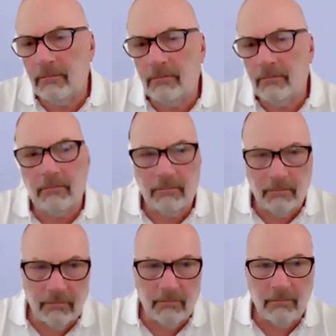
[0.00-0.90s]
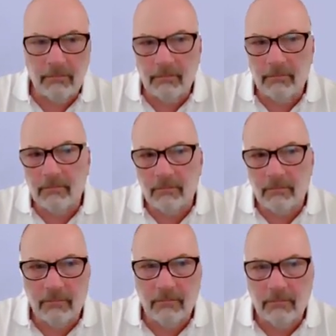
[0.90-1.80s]

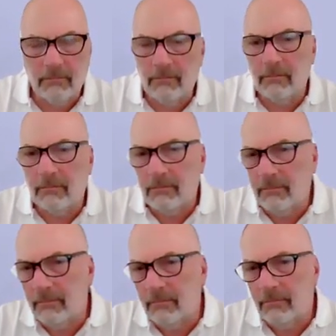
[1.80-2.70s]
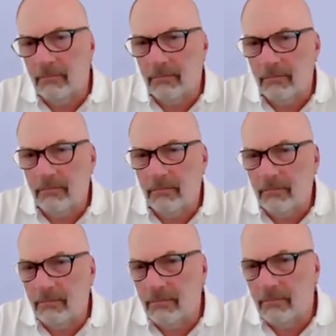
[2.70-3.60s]

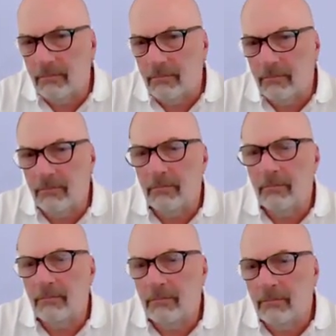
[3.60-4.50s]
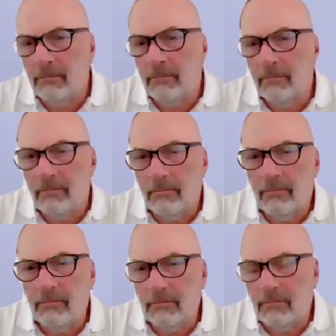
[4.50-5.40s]

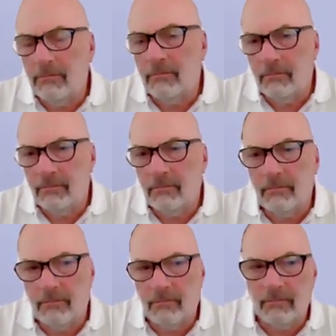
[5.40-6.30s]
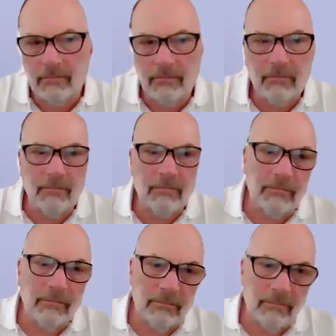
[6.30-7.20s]

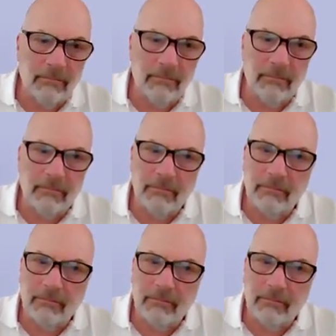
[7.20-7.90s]
(silent)